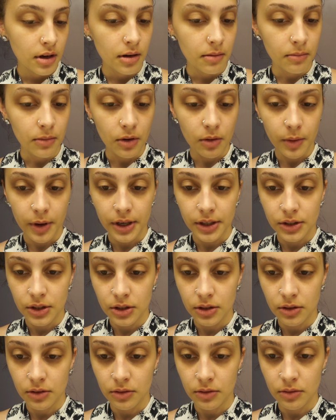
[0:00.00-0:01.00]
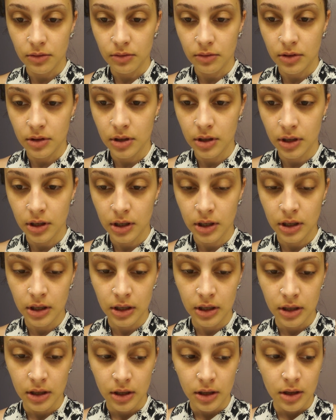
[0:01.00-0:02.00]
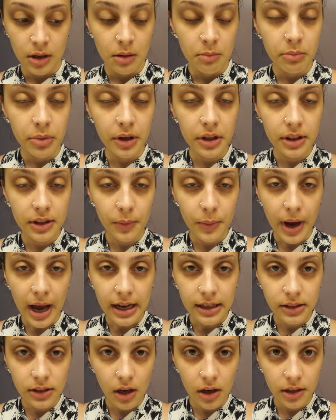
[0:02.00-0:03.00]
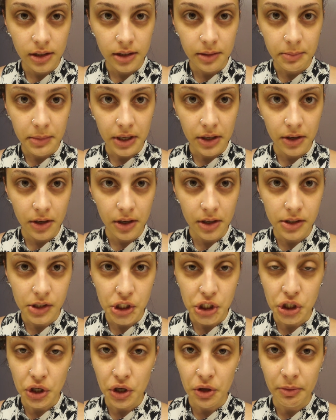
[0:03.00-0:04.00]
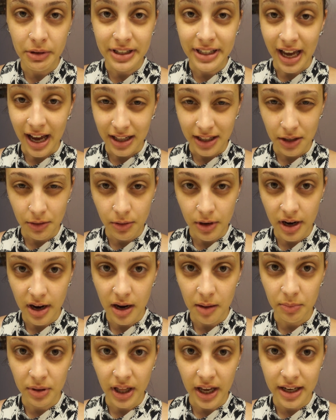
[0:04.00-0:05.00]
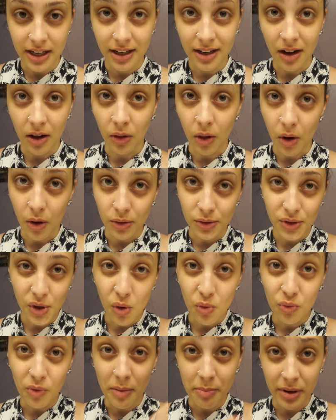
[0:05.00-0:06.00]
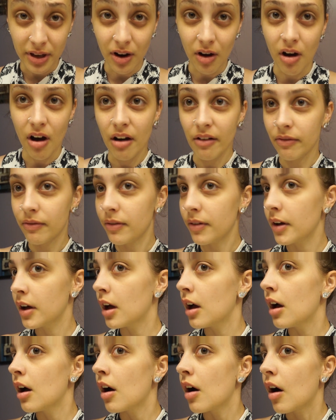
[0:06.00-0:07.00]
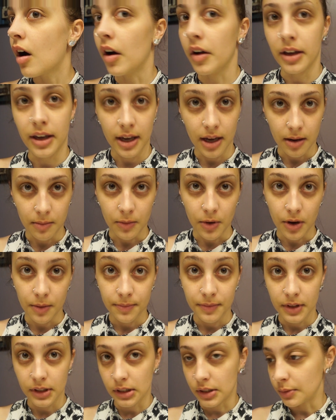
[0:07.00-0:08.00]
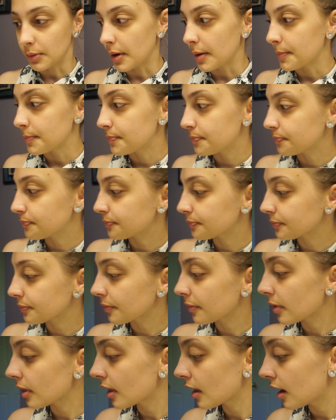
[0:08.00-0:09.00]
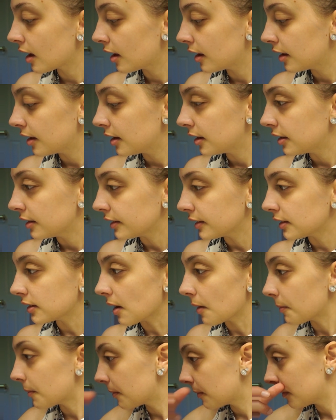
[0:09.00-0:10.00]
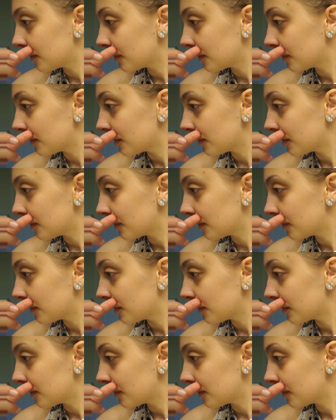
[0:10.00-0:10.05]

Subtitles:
I'm going to put the wax on in the mirror and show you exactly where I applied it. I'll also rip it off on camera as well. So.